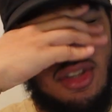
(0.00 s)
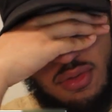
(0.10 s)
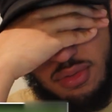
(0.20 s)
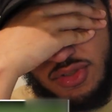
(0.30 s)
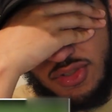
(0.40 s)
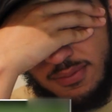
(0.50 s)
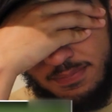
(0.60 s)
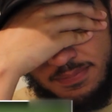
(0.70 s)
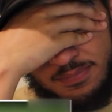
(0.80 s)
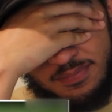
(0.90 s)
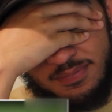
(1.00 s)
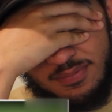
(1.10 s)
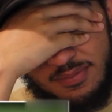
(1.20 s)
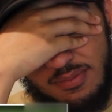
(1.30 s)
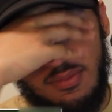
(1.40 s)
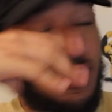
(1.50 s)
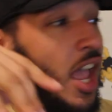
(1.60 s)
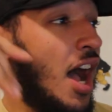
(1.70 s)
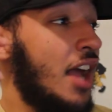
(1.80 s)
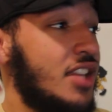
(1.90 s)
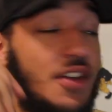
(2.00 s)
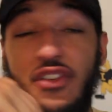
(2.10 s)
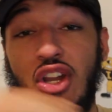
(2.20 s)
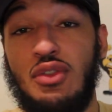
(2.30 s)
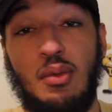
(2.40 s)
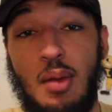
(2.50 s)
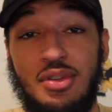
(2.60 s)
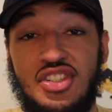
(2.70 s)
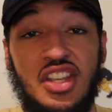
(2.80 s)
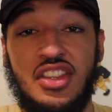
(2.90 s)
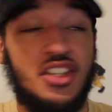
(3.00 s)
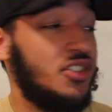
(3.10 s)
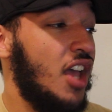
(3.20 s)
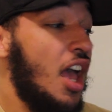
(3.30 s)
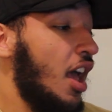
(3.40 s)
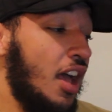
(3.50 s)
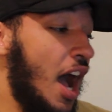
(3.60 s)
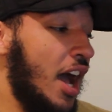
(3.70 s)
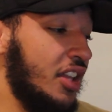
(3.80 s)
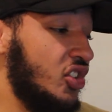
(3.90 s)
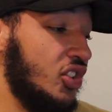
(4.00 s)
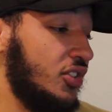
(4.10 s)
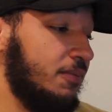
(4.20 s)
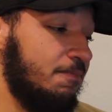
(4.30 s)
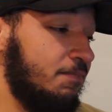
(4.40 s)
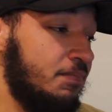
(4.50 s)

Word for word: You. Yeah, I definitely don't remember seeing this. I just.